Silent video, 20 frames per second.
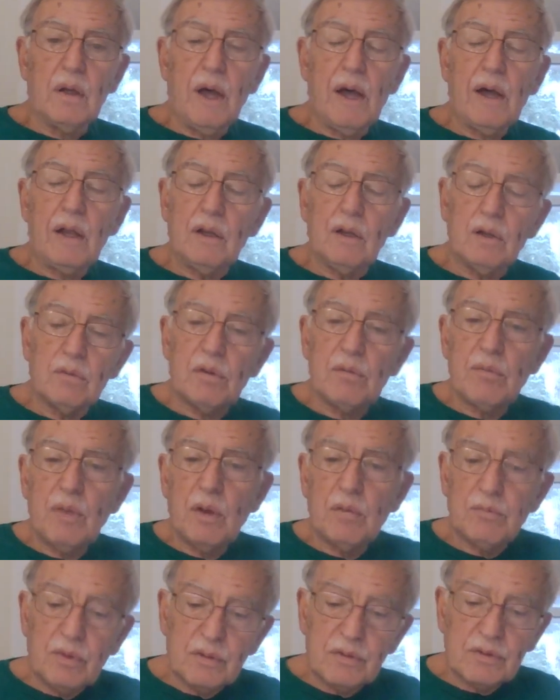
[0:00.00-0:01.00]
How do you
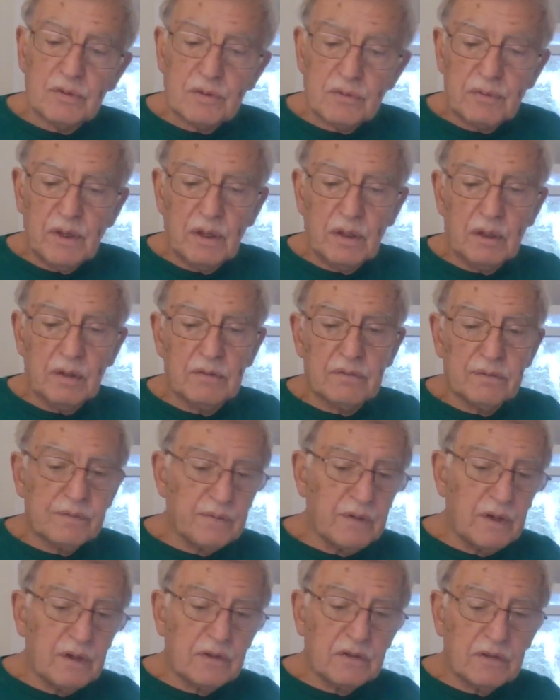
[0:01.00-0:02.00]
remember a string
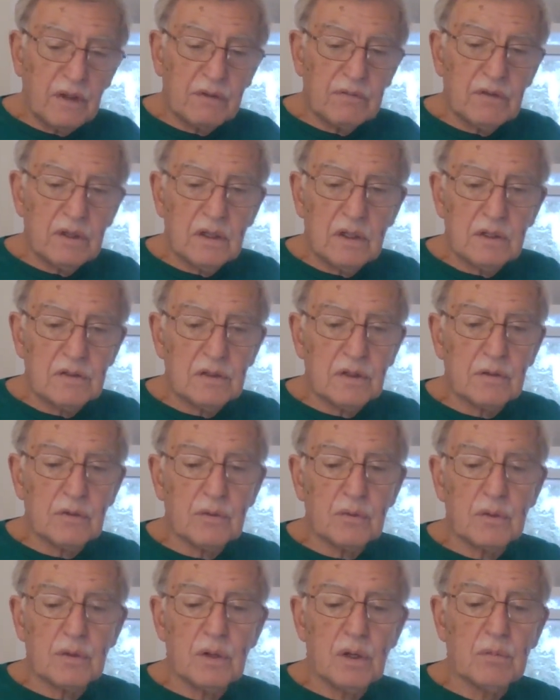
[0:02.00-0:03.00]
of 7 digits
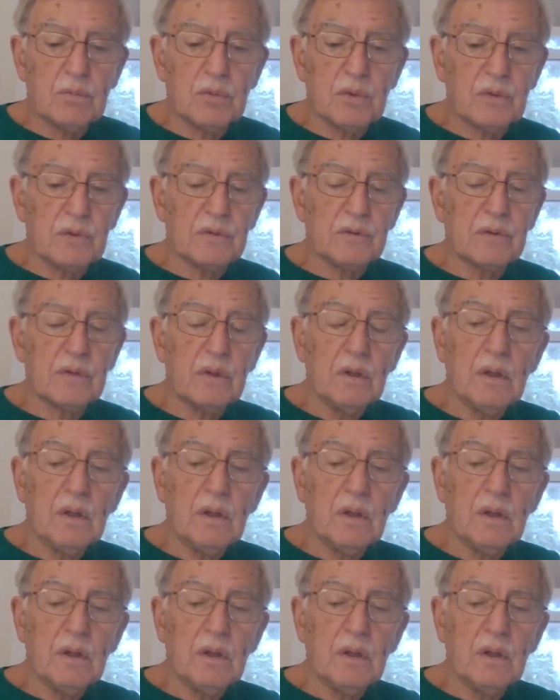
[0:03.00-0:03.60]
or numbers?